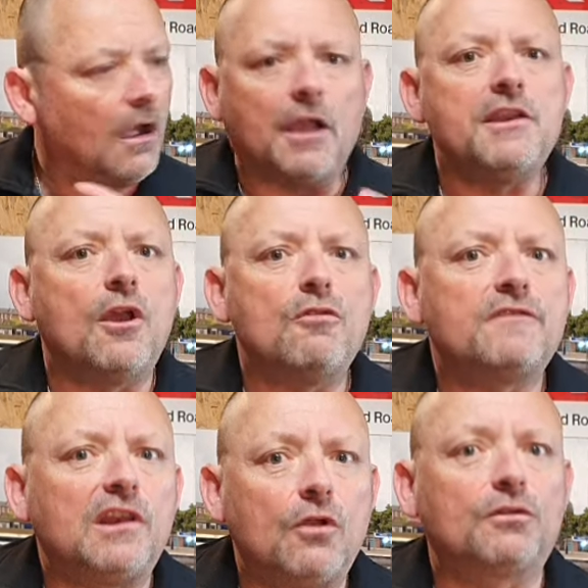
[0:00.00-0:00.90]
I know
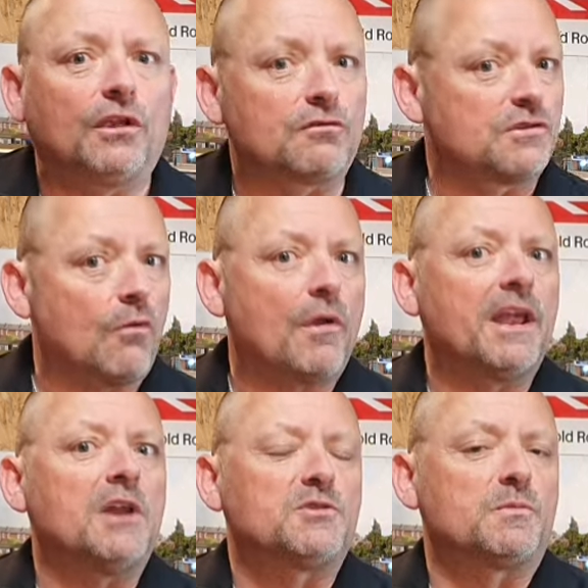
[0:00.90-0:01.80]
the loco is not
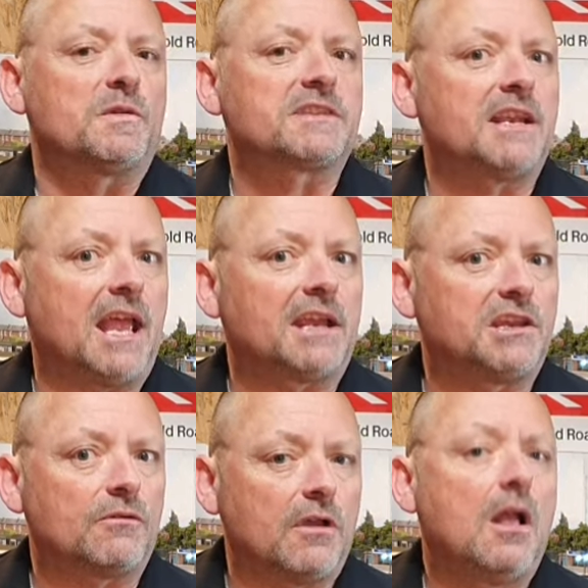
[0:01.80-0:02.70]
100%
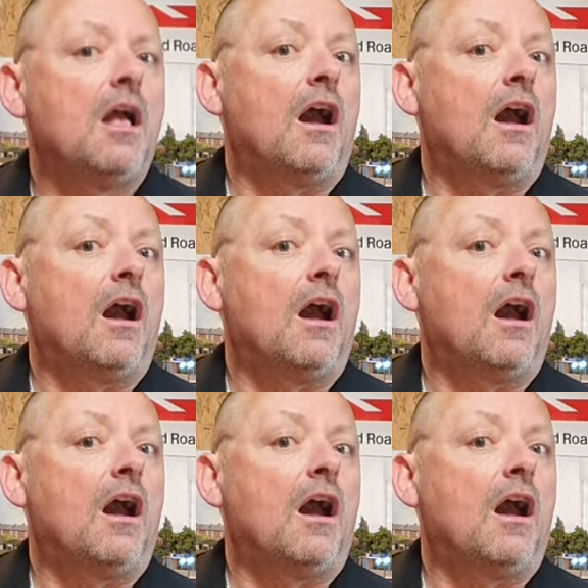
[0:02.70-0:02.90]
accurate.